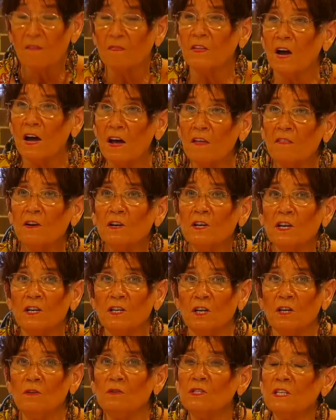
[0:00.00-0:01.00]
The other good
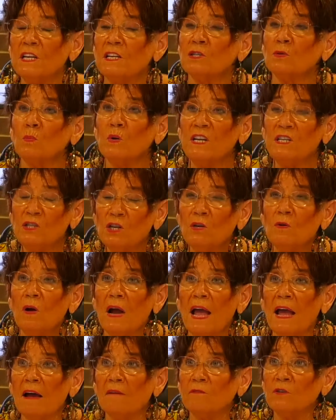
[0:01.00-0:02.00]
news is we do
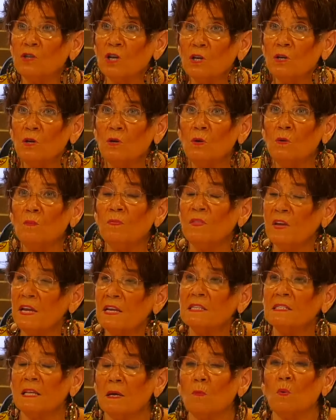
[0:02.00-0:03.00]
have 2
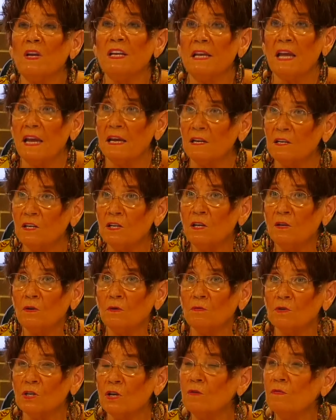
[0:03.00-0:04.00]
things that we can
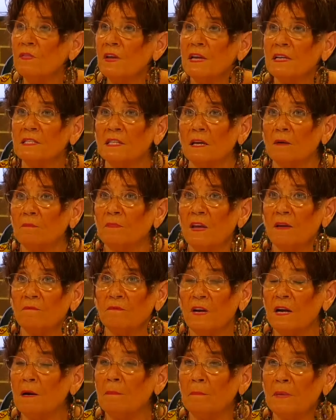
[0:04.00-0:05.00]
do, 2 things that
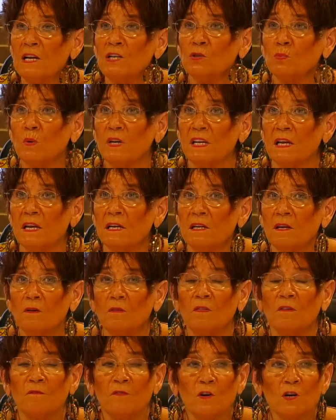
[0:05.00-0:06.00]
very much we can
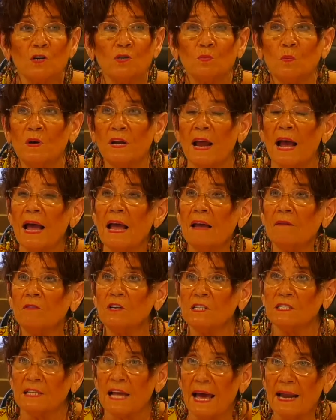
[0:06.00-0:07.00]
do. The first one I have
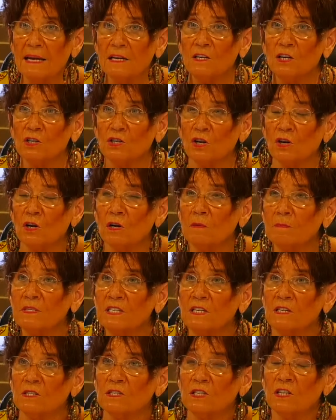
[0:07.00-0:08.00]
decided to term,
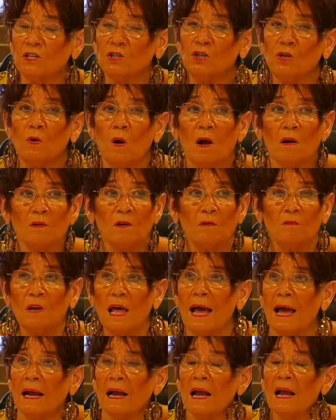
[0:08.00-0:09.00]
since you all don't
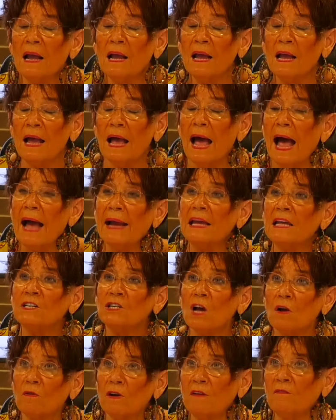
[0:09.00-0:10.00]
like, I get
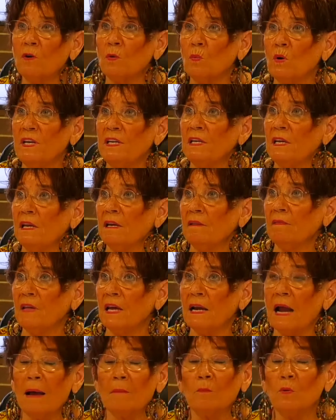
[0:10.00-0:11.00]
told every weekend
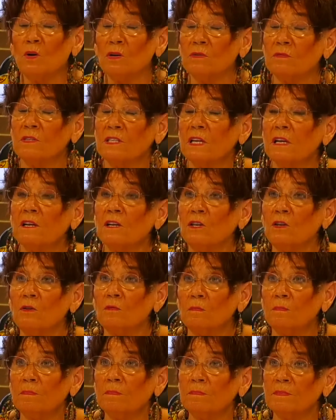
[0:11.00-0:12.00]
that we're sick of
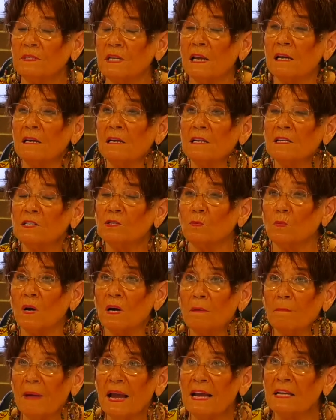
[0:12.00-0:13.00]
you telling us to
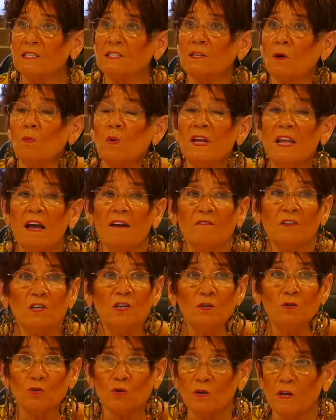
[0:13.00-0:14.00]
wear a mask. So we have a
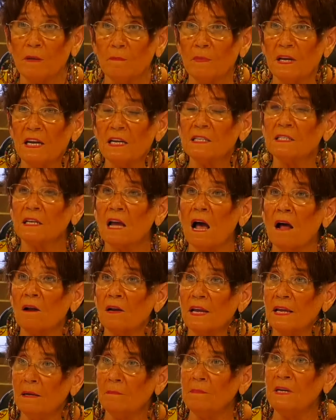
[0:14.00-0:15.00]
new treatment. It's
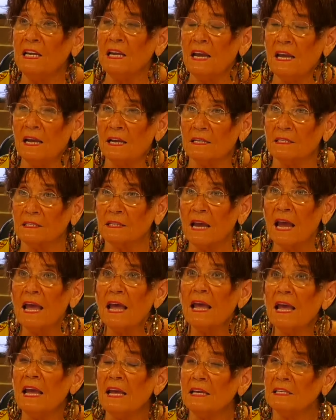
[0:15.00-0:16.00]
called MDS.
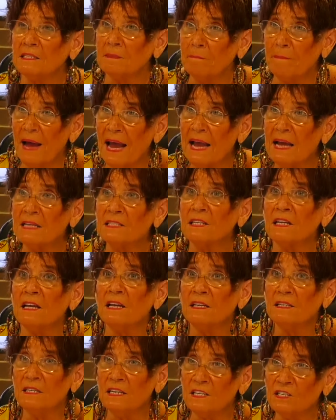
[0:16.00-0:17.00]
It's mask,
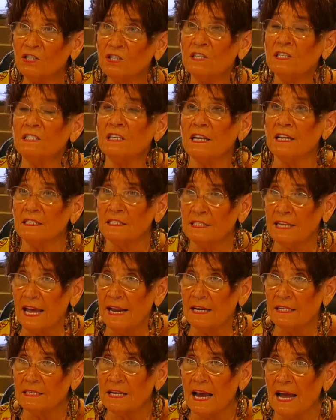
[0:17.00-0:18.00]
distance, and
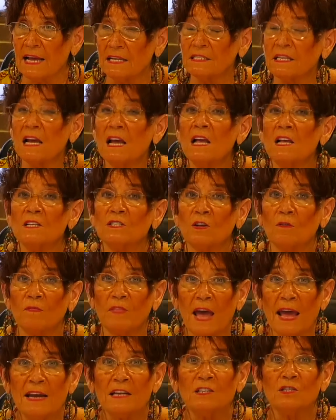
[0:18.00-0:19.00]
sanitize. So
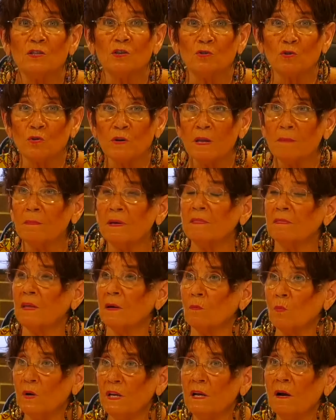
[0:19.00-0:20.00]
that is the treatment
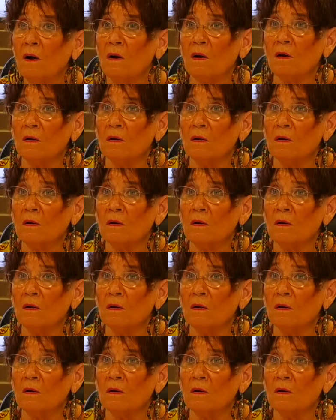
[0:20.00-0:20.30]
that we